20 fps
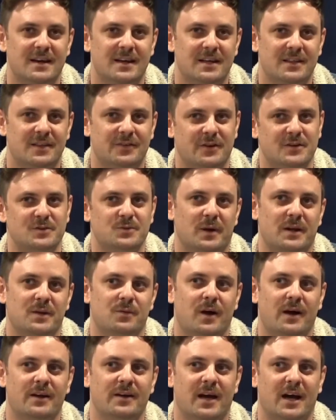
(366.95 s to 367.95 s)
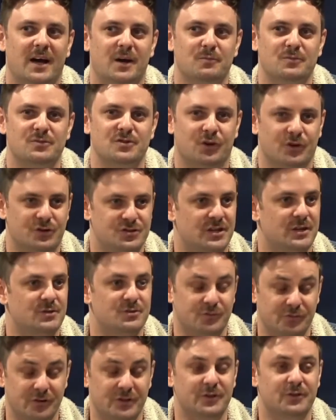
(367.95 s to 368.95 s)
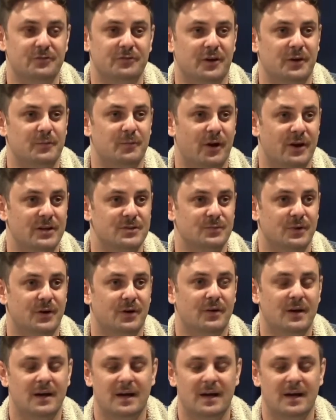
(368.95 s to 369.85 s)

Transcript: around 21, Josh, and he was a really good friend of mine as well.